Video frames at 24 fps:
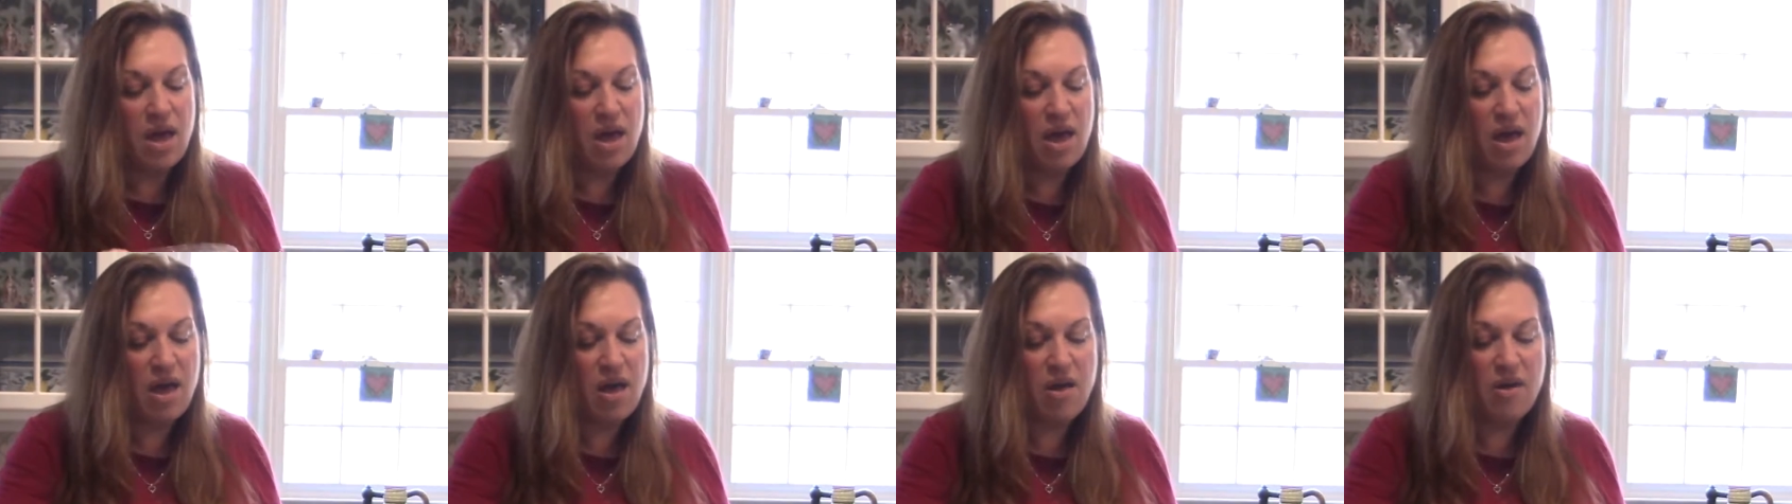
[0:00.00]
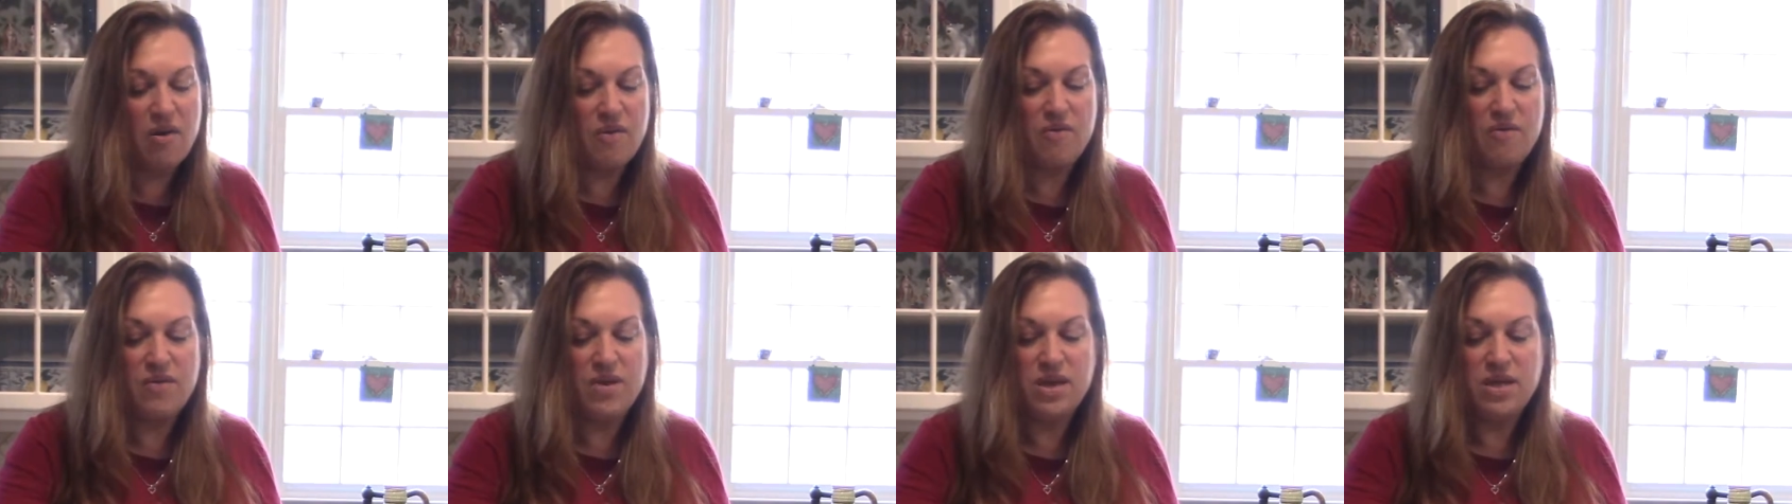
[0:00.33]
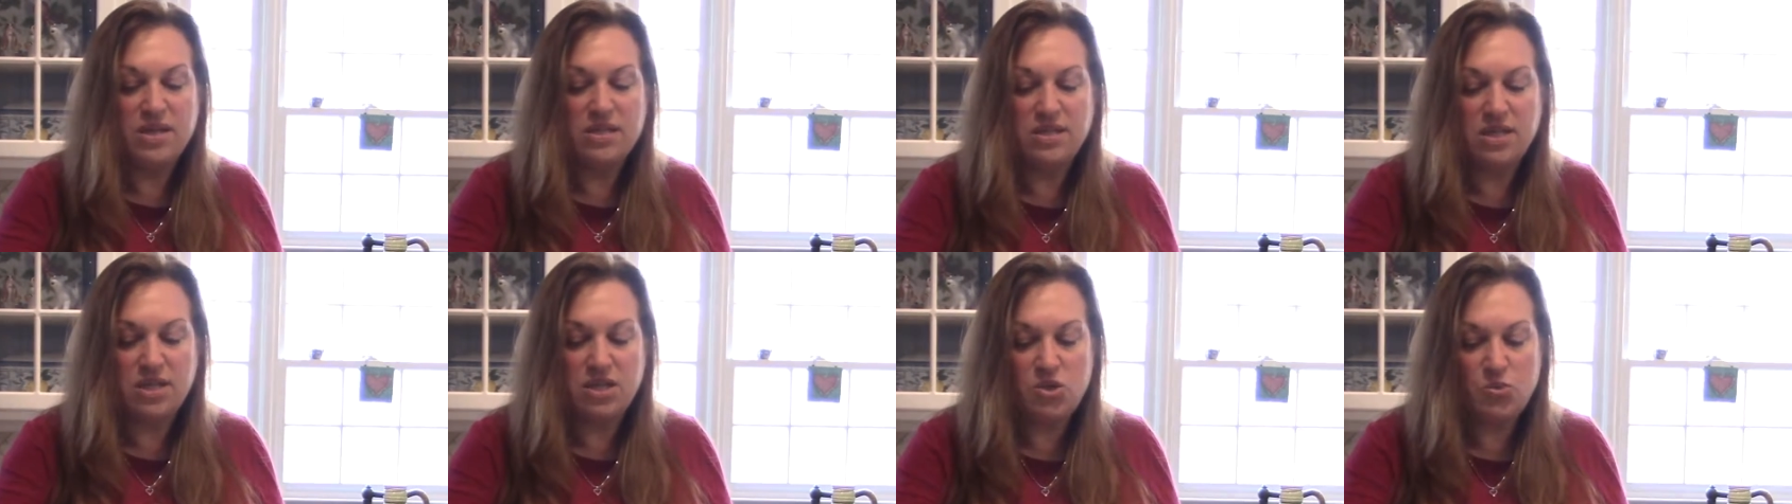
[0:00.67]
of
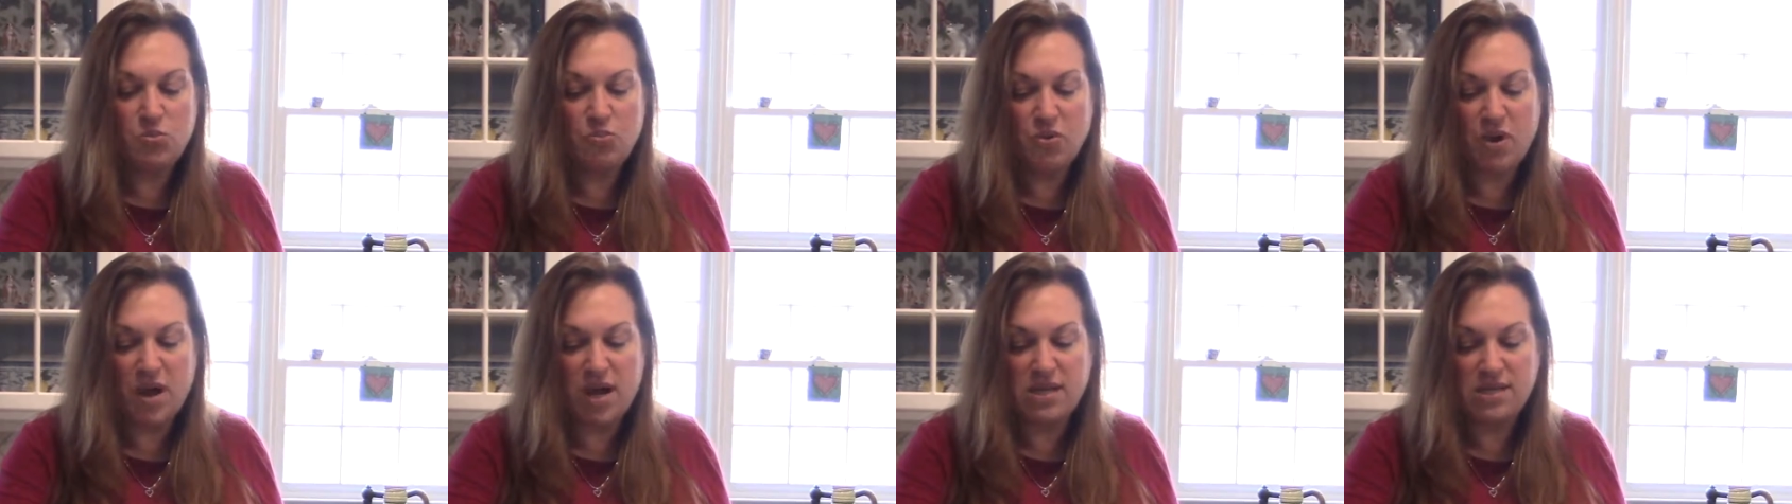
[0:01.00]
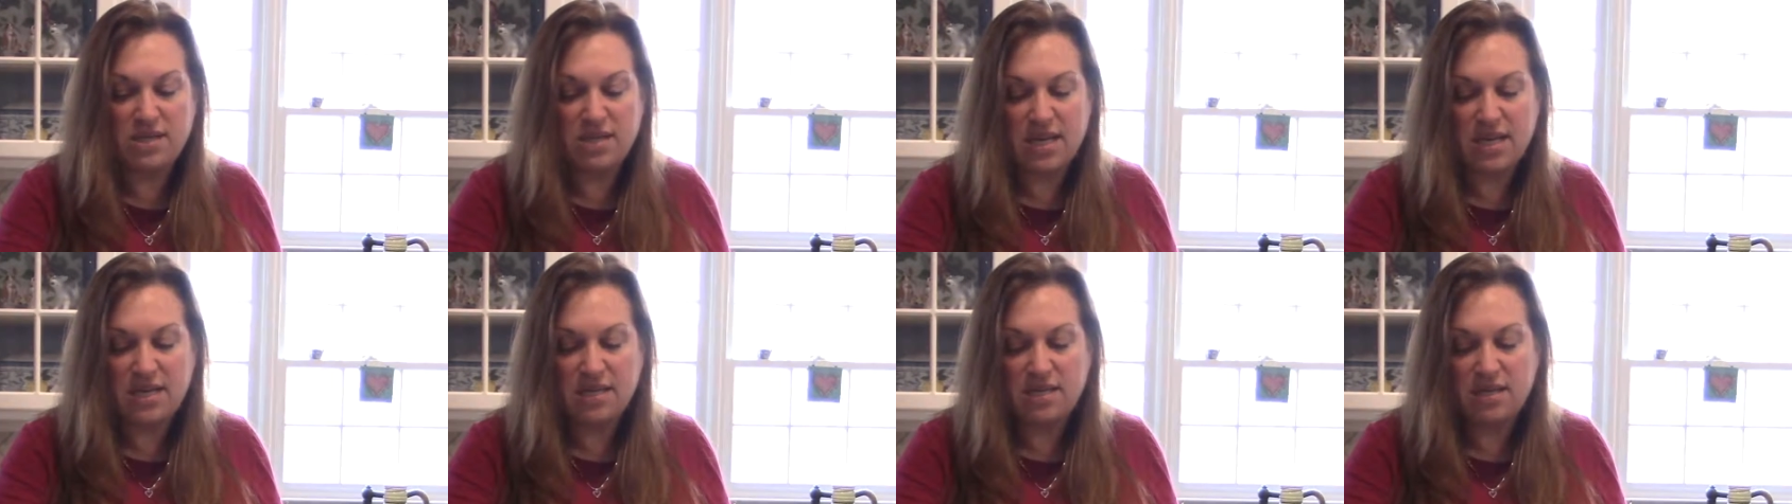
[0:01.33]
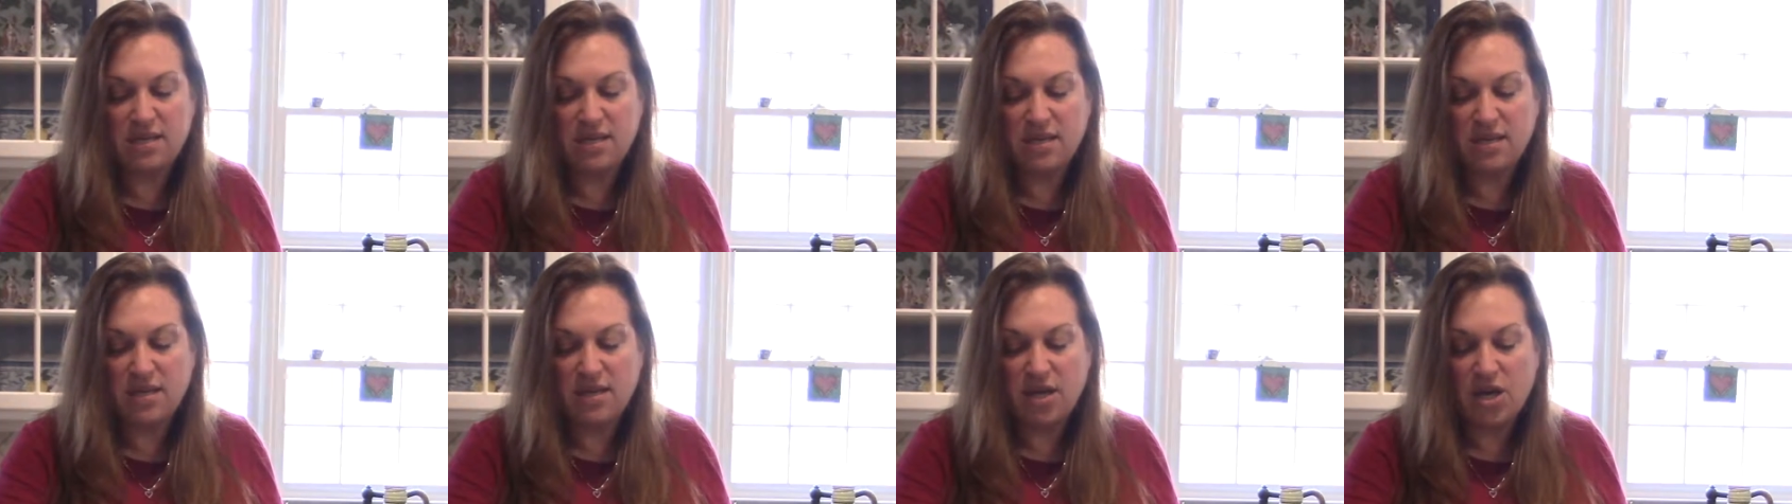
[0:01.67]
Dutch
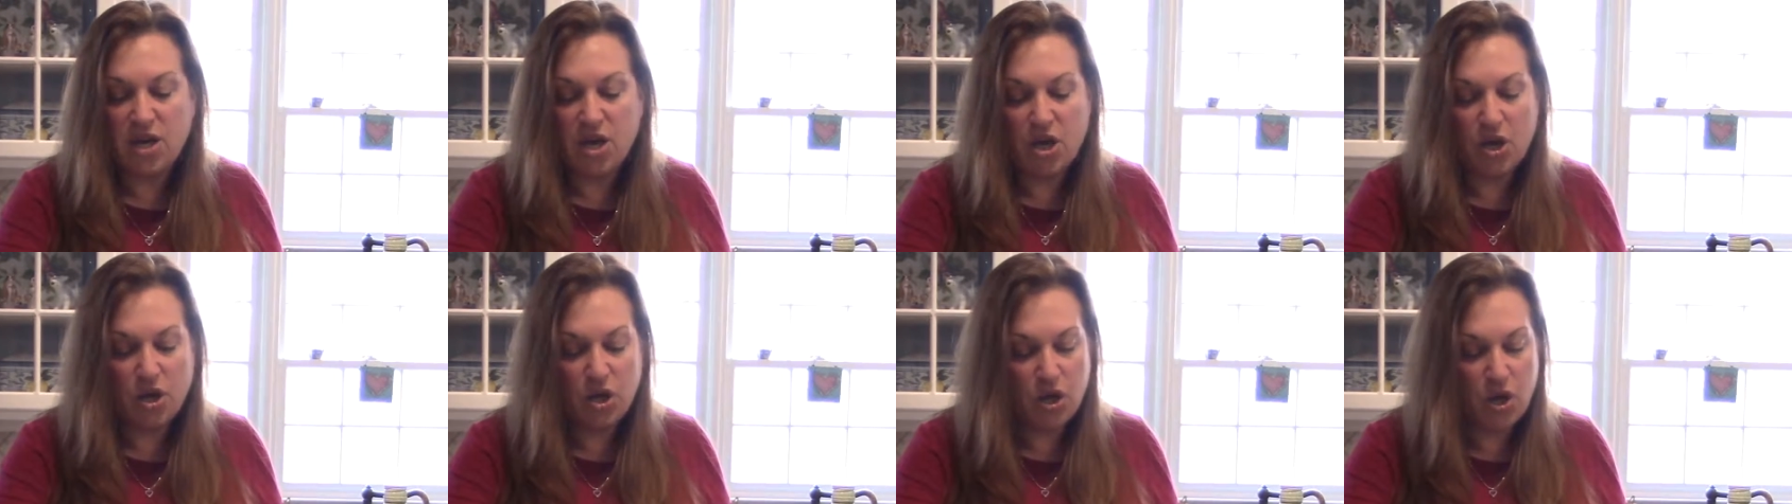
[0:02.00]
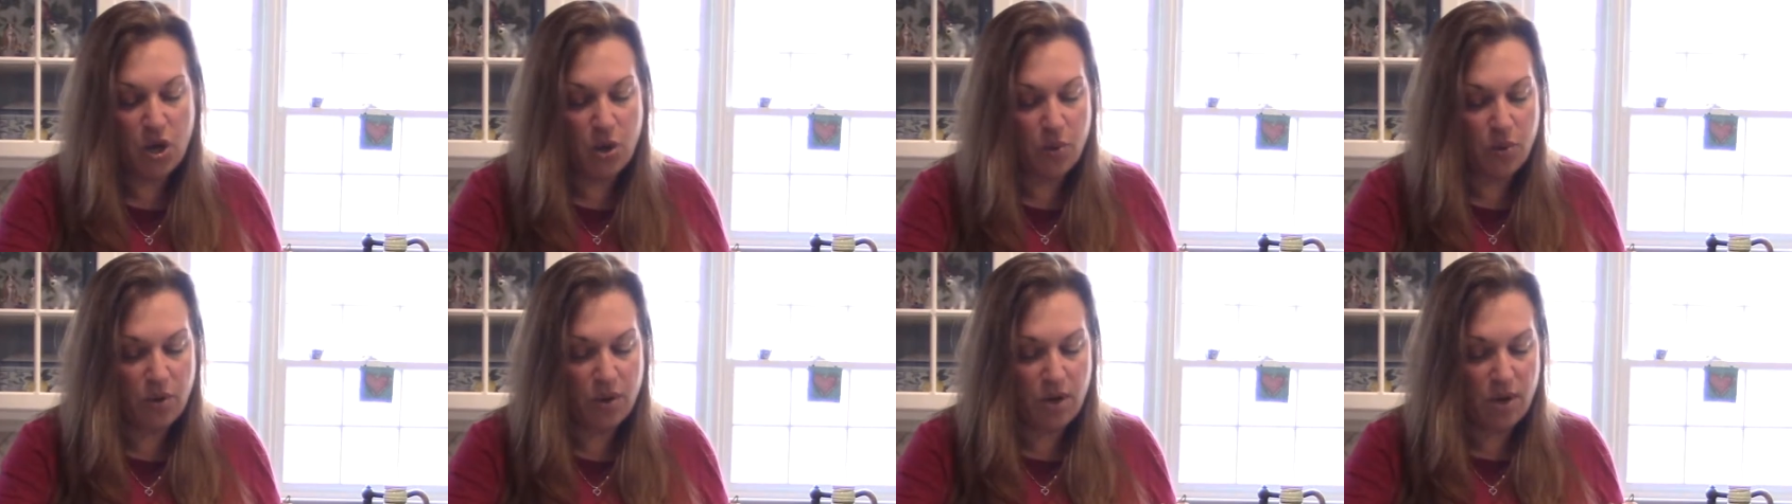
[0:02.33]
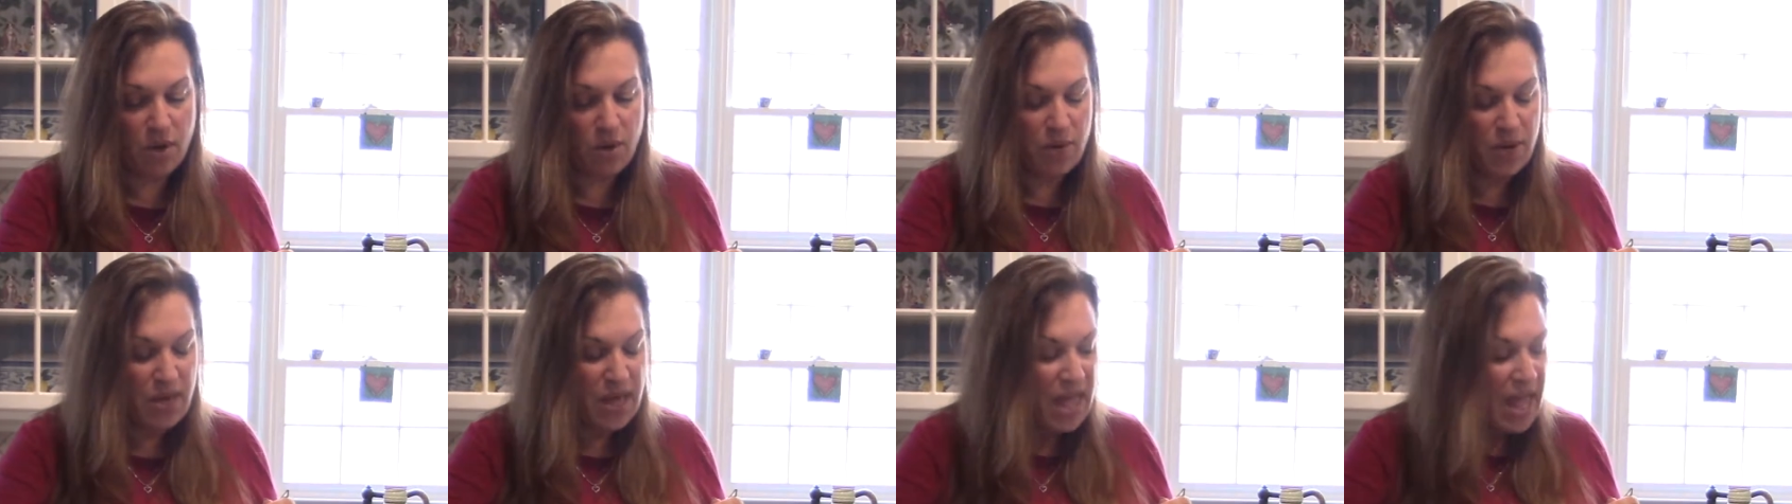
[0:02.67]
processed
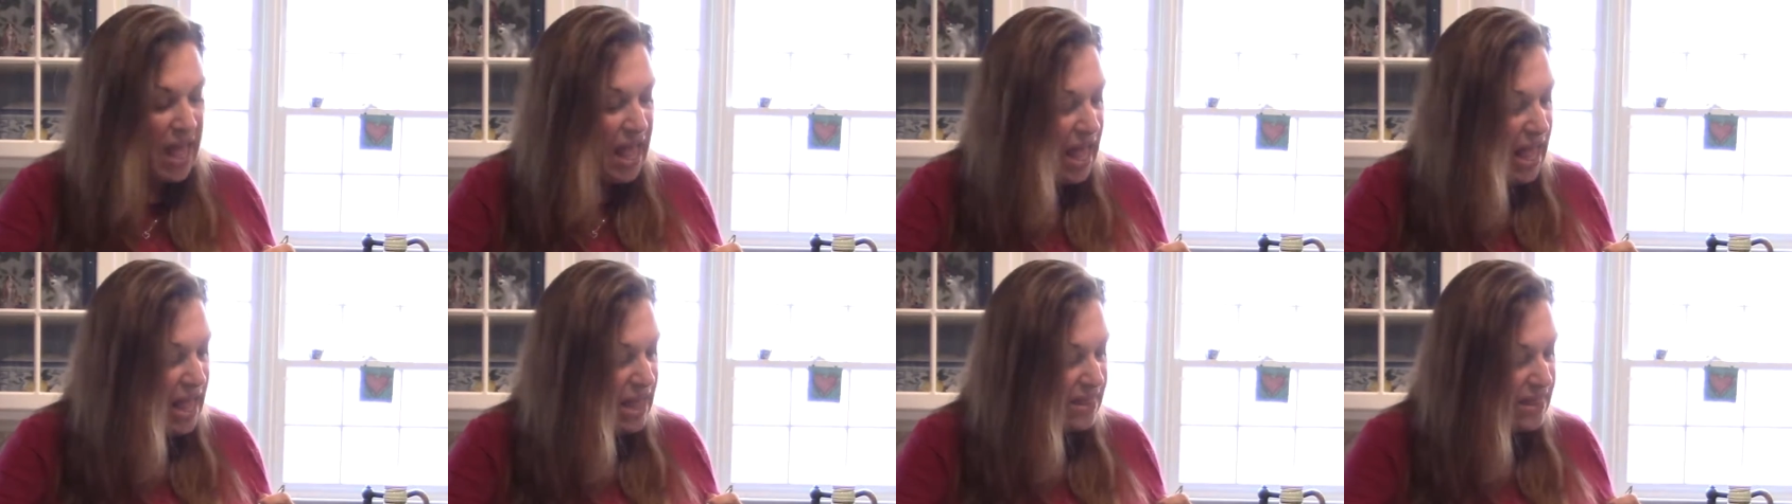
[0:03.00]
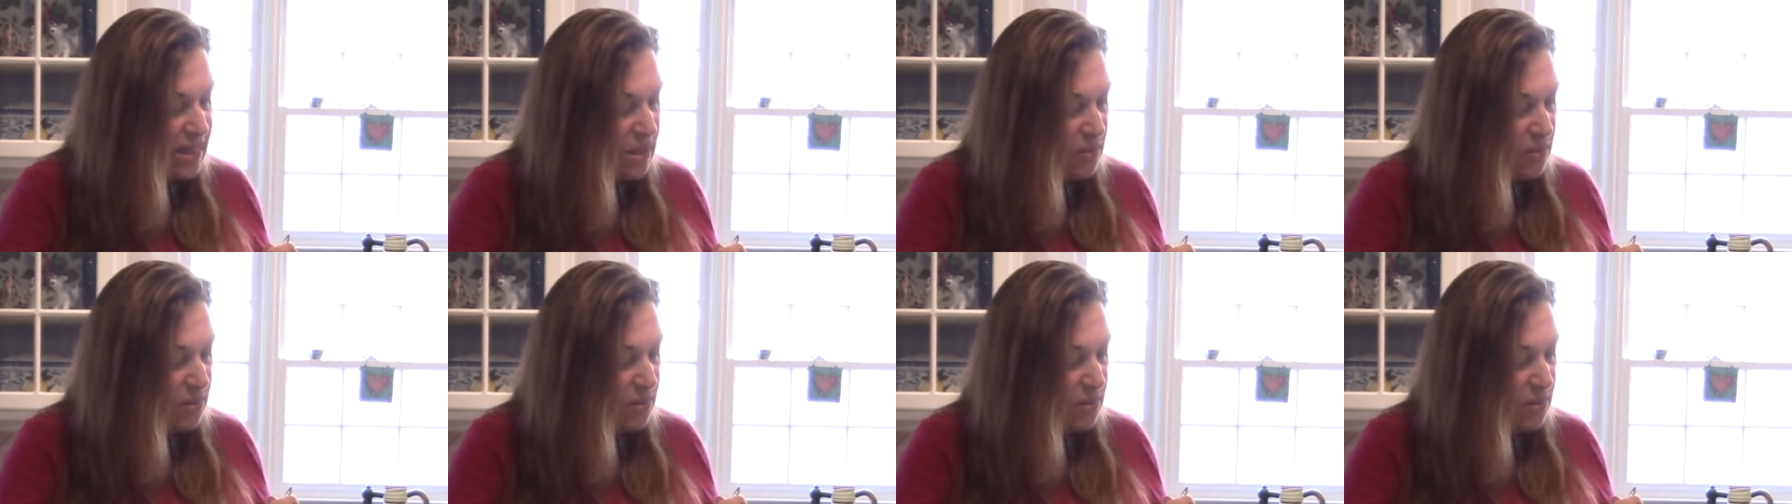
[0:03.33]
cocoa. And